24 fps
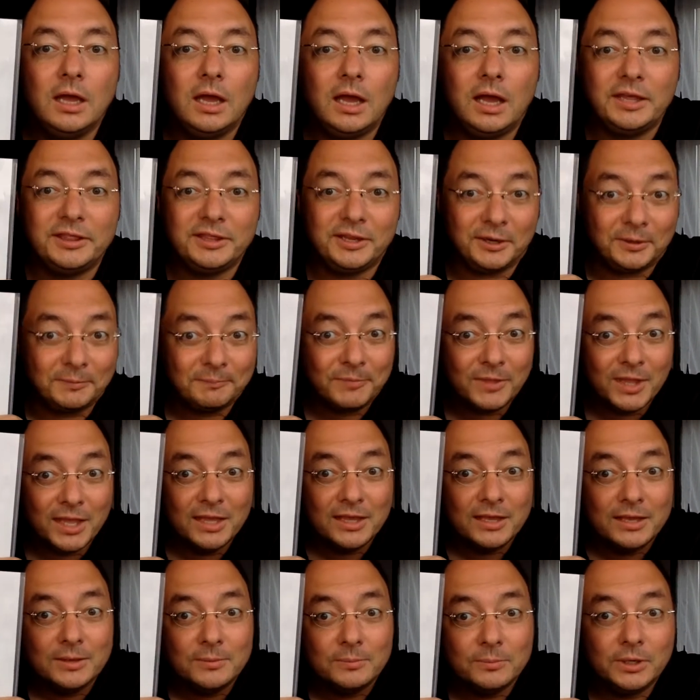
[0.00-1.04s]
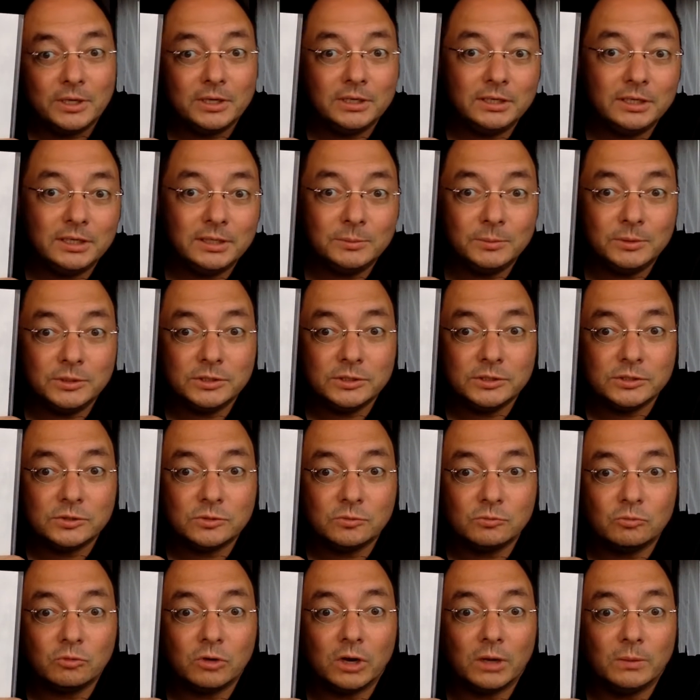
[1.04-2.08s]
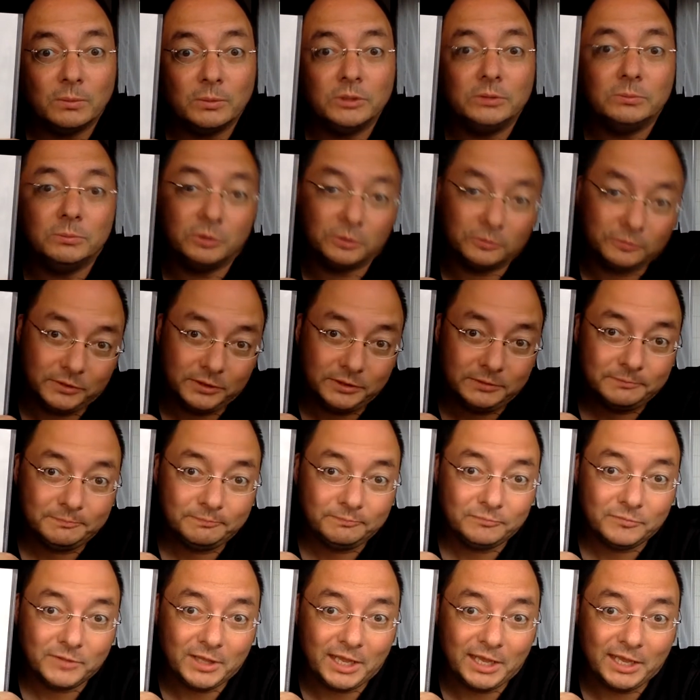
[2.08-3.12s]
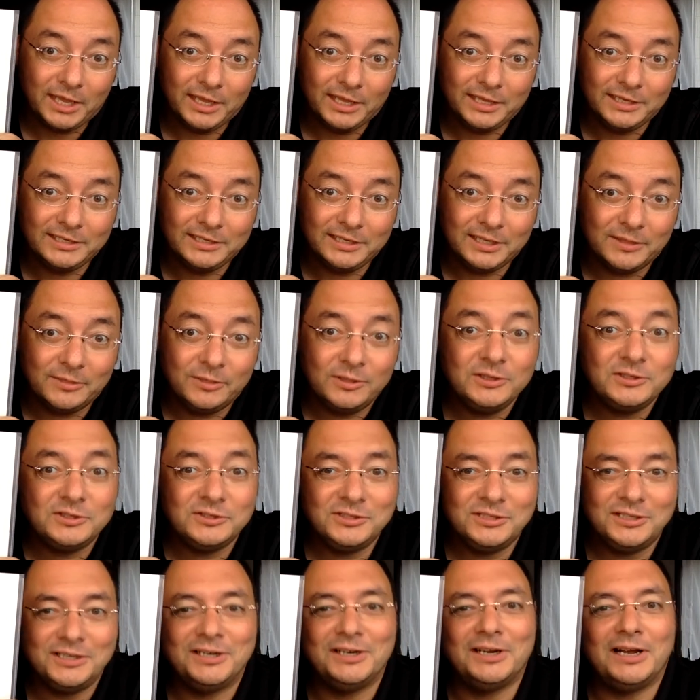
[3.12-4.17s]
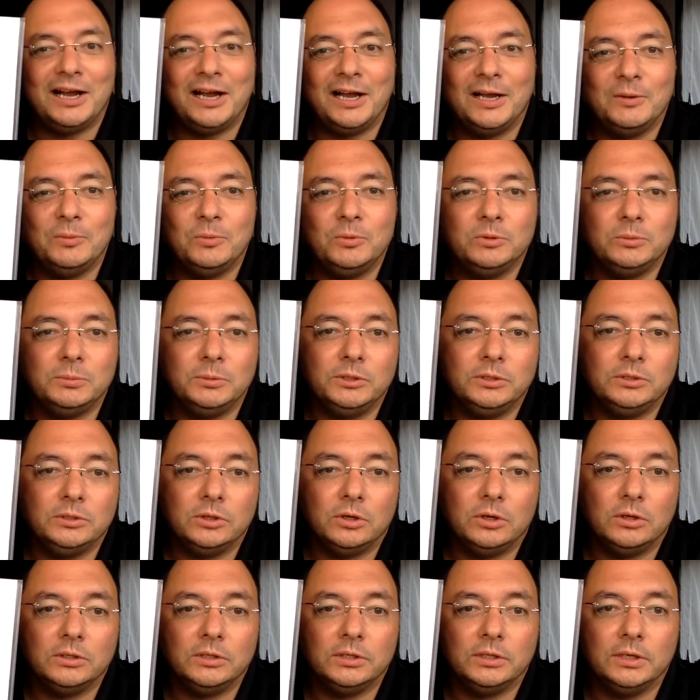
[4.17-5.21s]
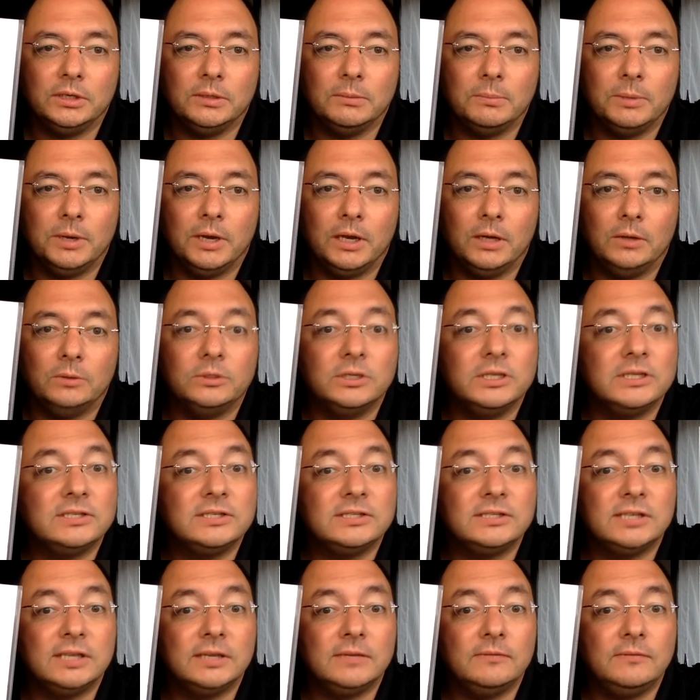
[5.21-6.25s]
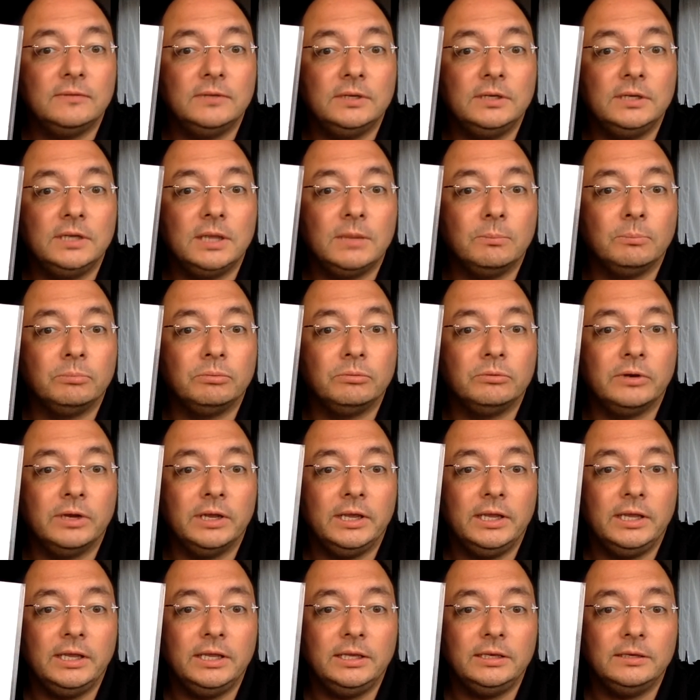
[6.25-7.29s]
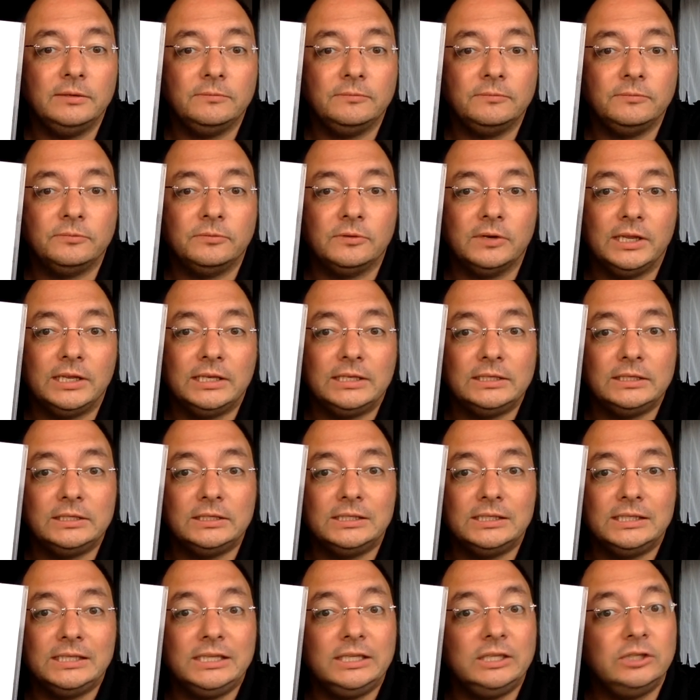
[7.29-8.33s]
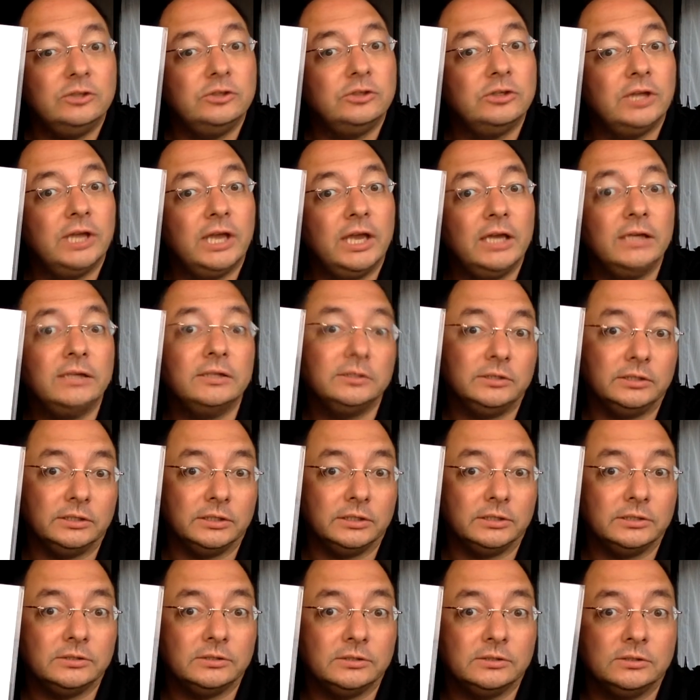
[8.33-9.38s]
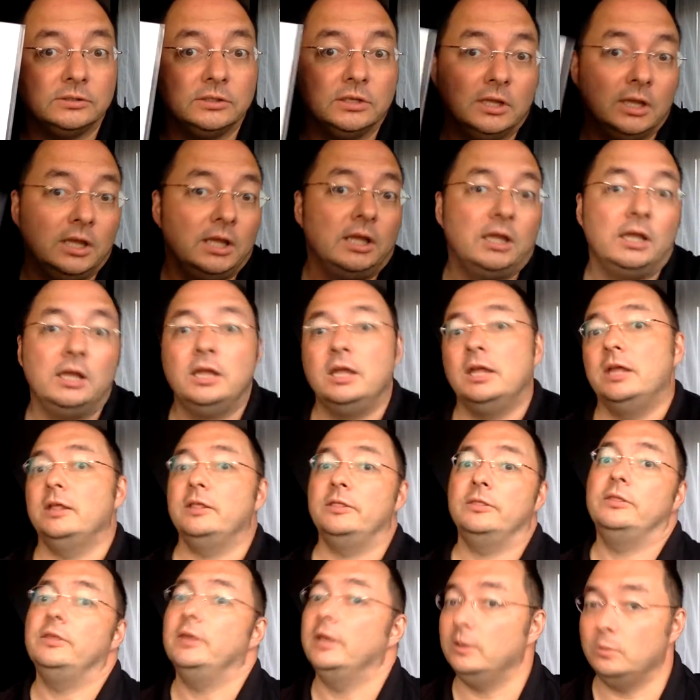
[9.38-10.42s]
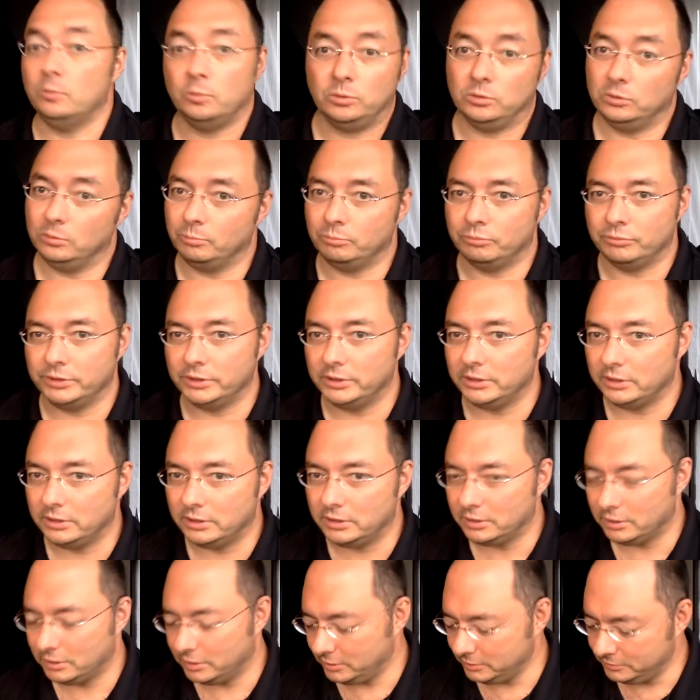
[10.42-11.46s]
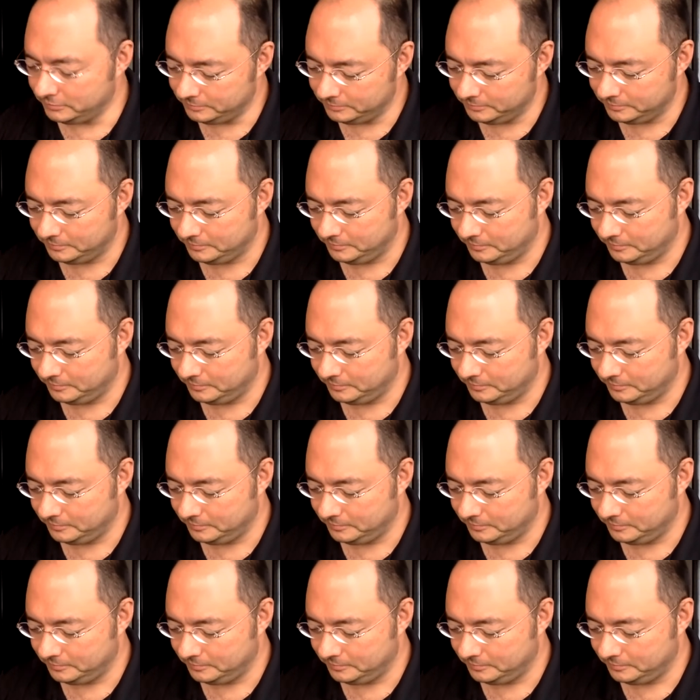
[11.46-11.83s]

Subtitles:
Hi there, my name is Robert Murphy, and this year I will be talking about 7 brain-friendly tactics that will bring on